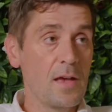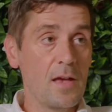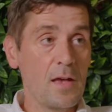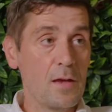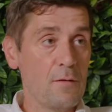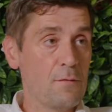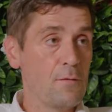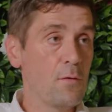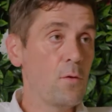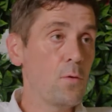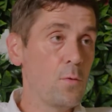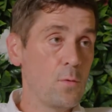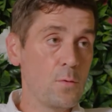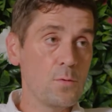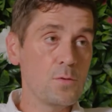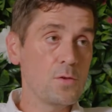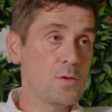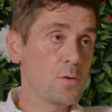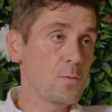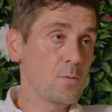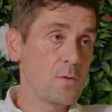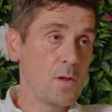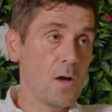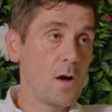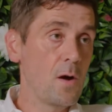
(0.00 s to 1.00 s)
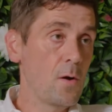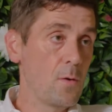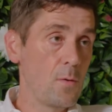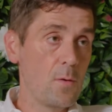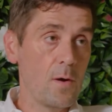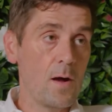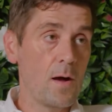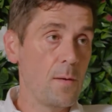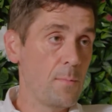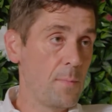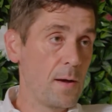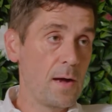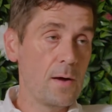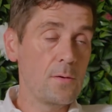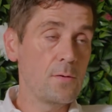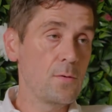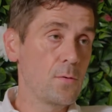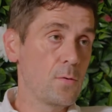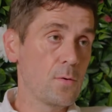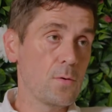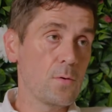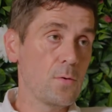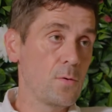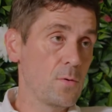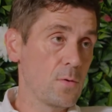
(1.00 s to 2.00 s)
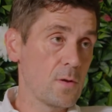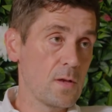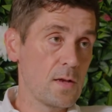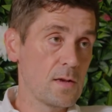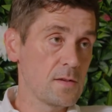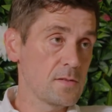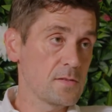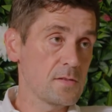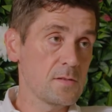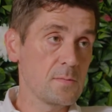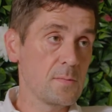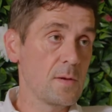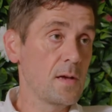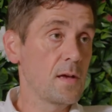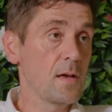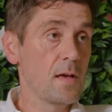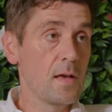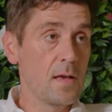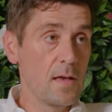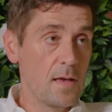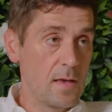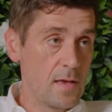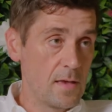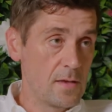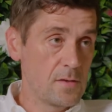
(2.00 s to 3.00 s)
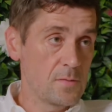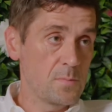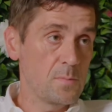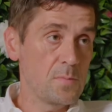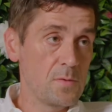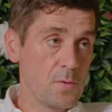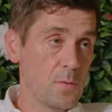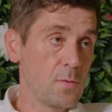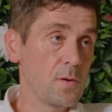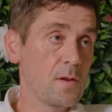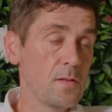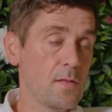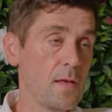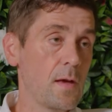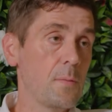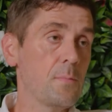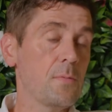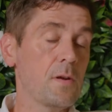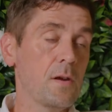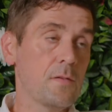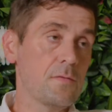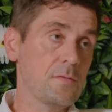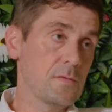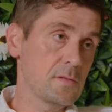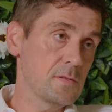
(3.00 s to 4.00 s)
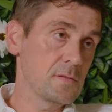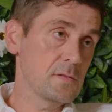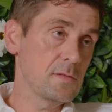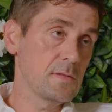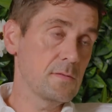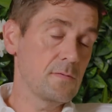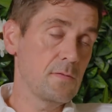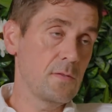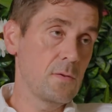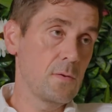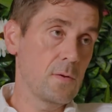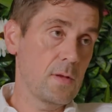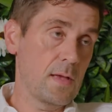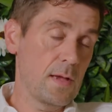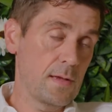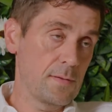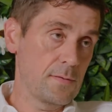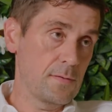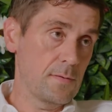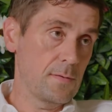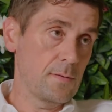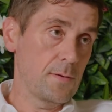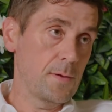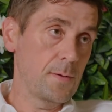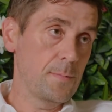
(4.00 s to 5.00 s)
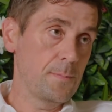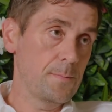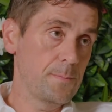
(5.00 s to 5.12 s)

if all you know about your core customer is purely their preferences for your category.